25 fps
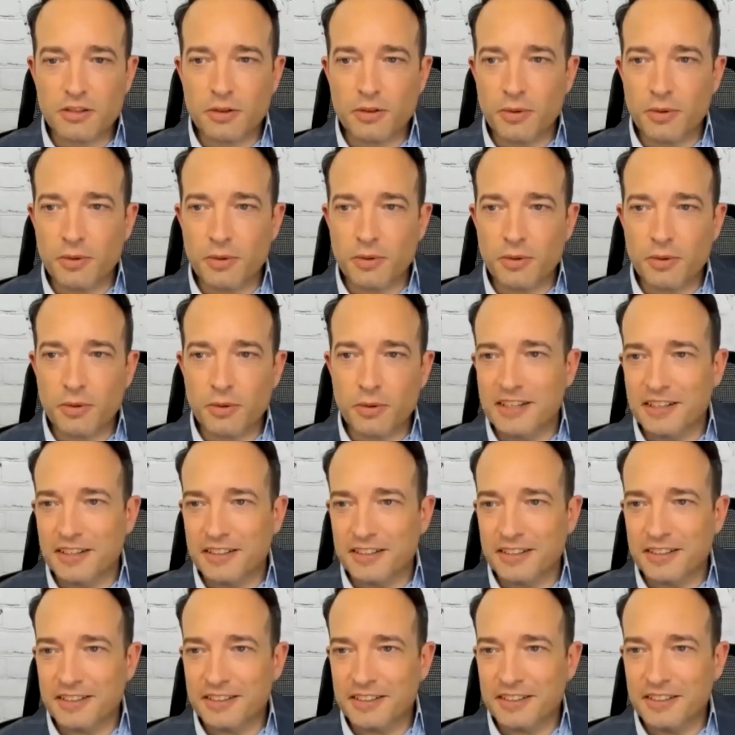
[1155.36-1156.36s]
great to
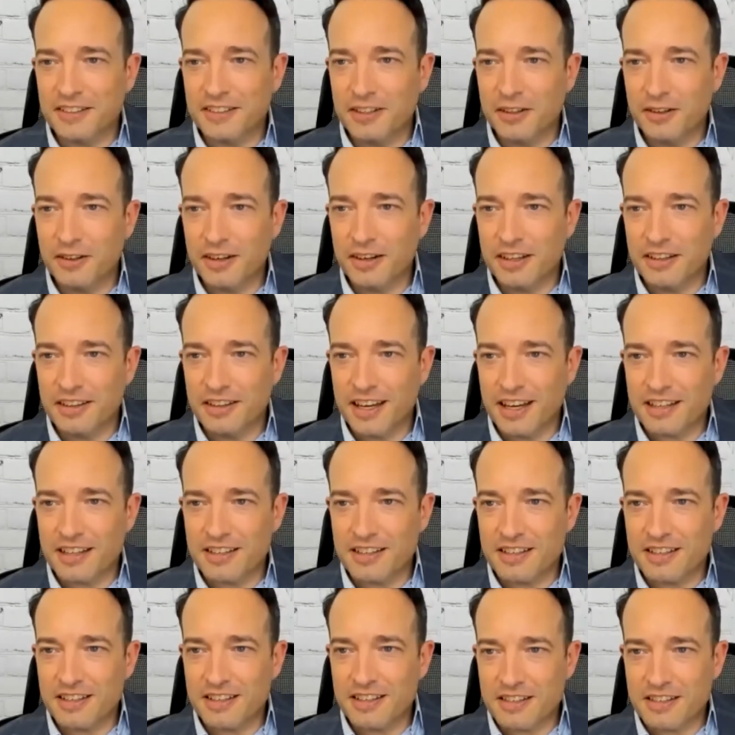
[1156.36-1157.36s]
hear, and
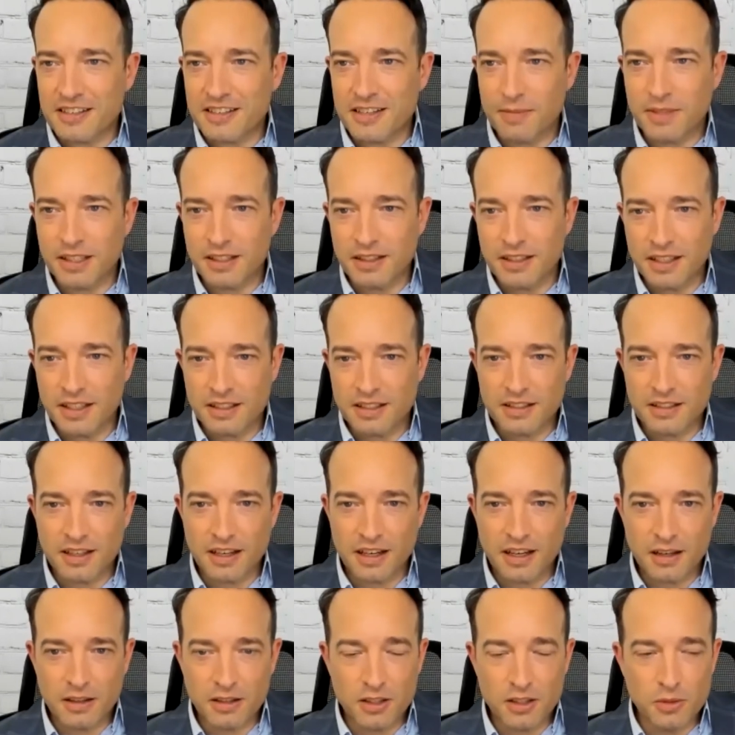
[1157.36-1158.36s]
that's something
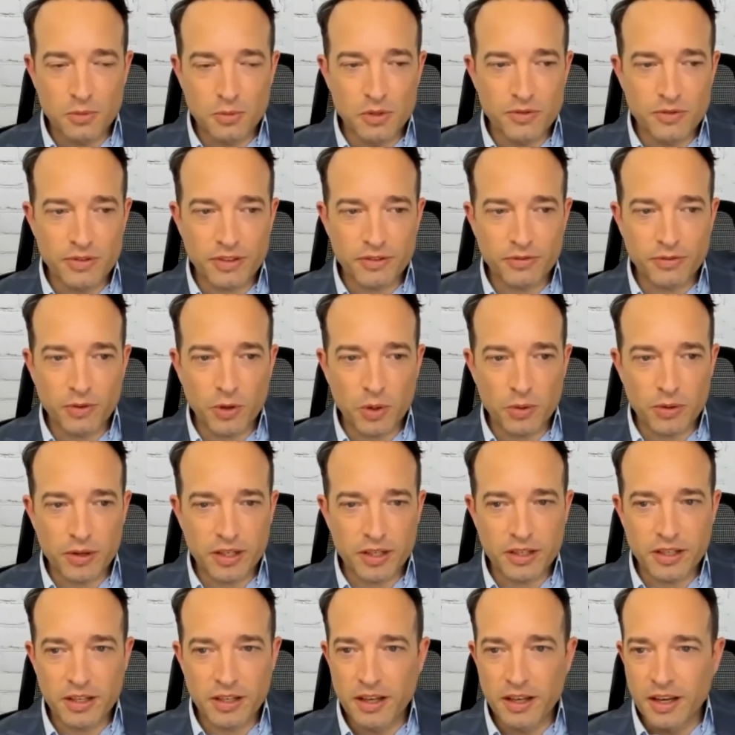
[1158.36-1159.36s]
that moving
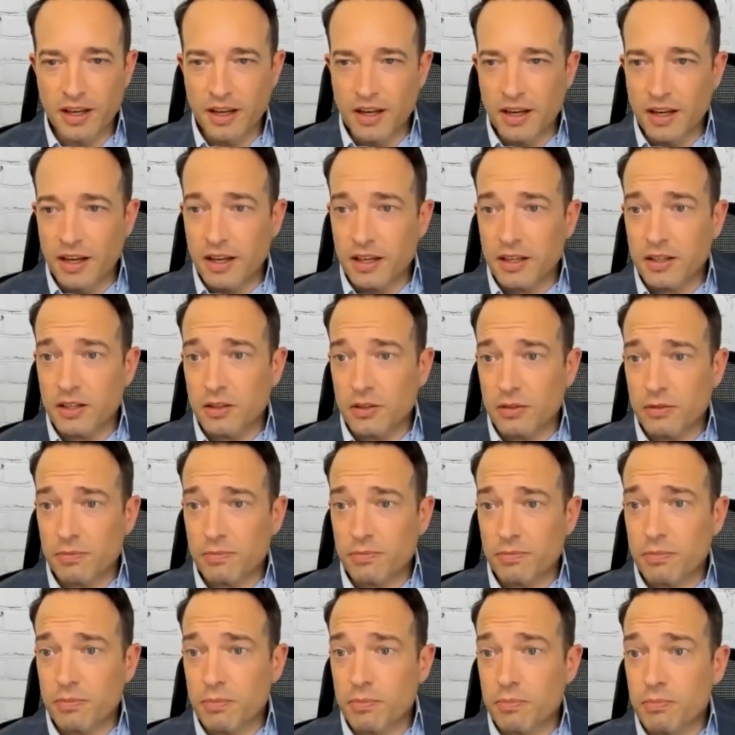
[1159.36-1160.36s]
forward, you know,
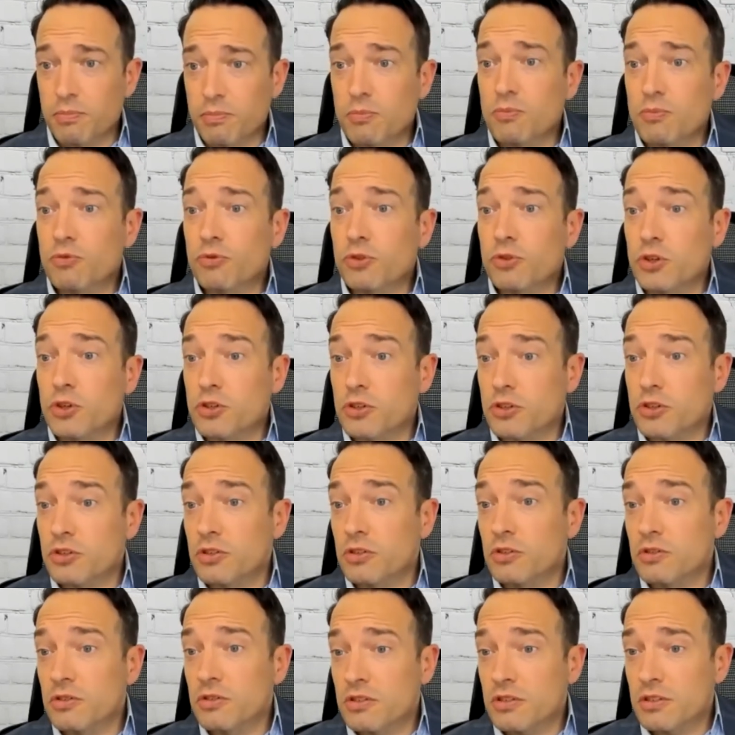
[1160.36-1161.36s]
future
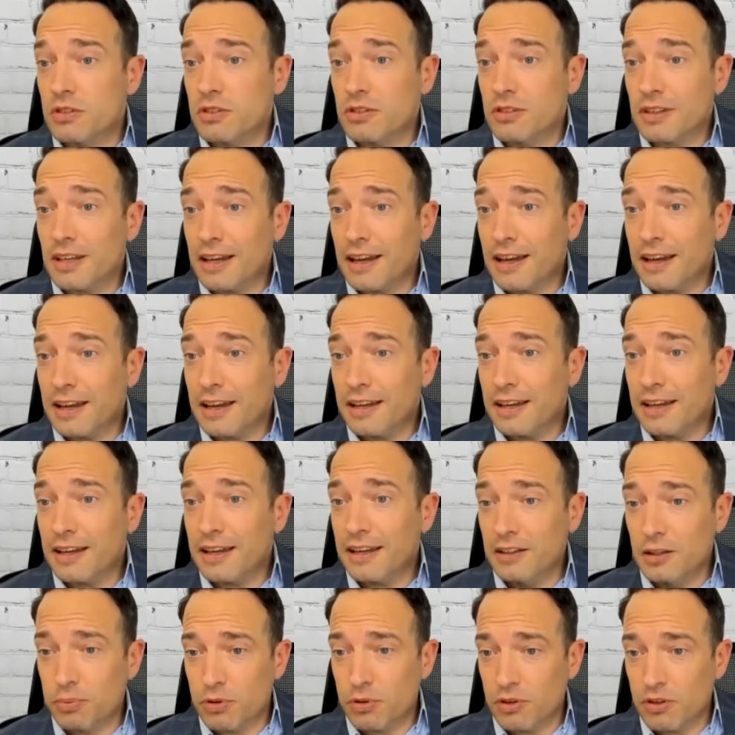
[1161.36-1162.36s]
students
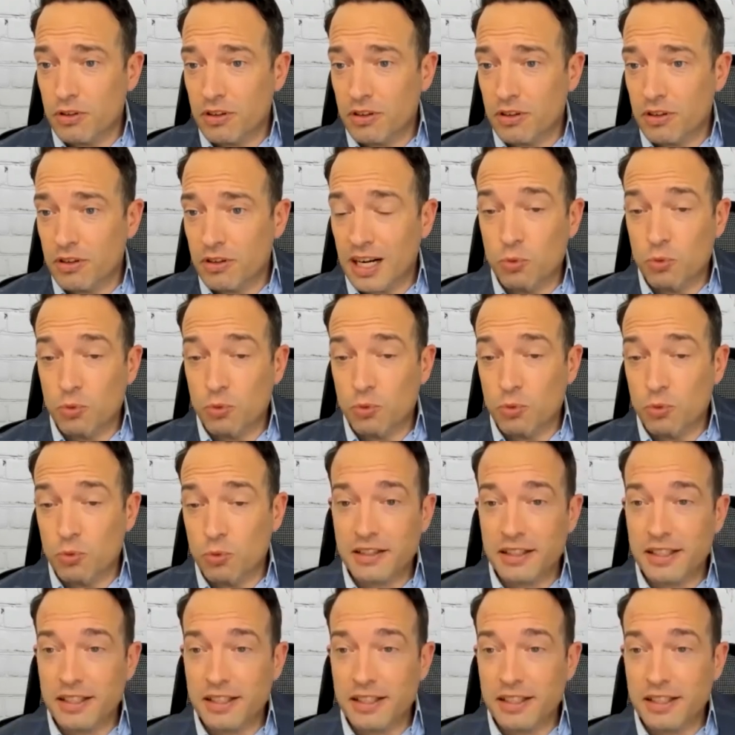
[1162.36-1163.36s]
in the program will
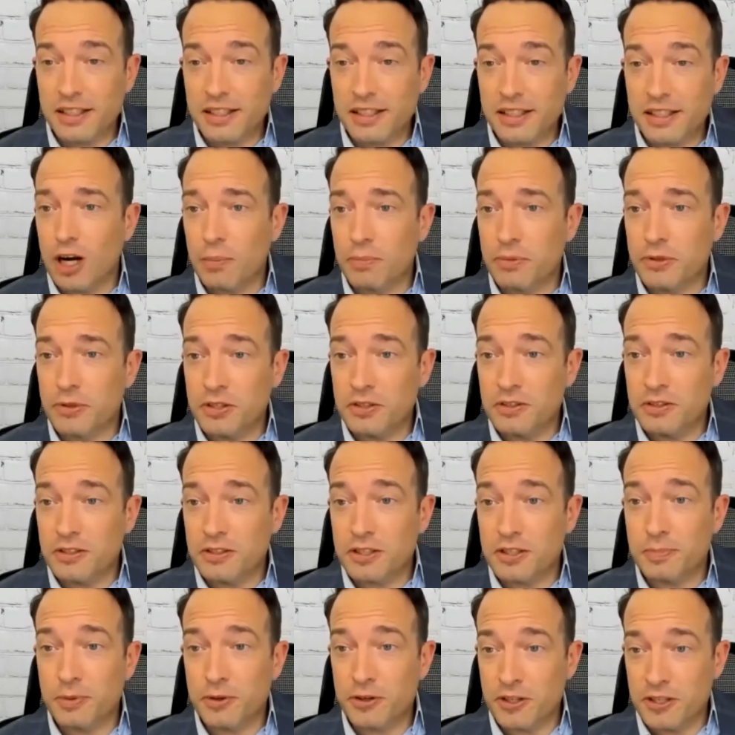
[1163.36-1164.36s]
likely have an opportunity to
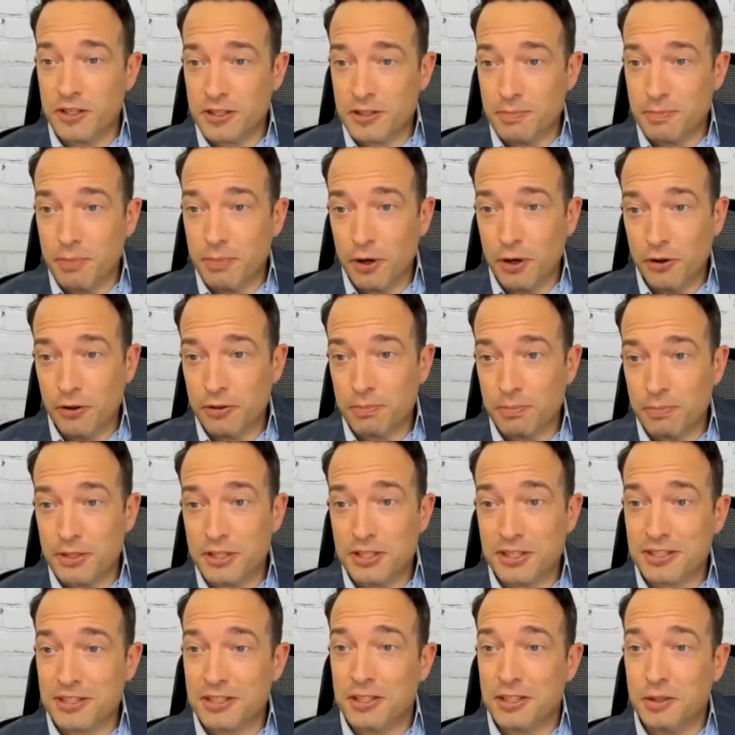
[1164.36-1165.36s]
experience both, but
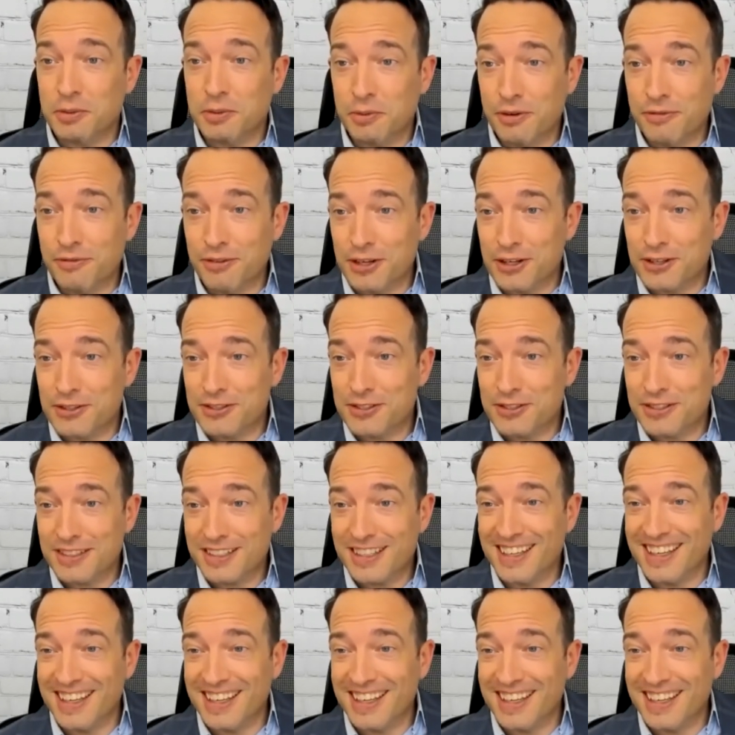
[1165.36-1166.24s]
just in the reverse.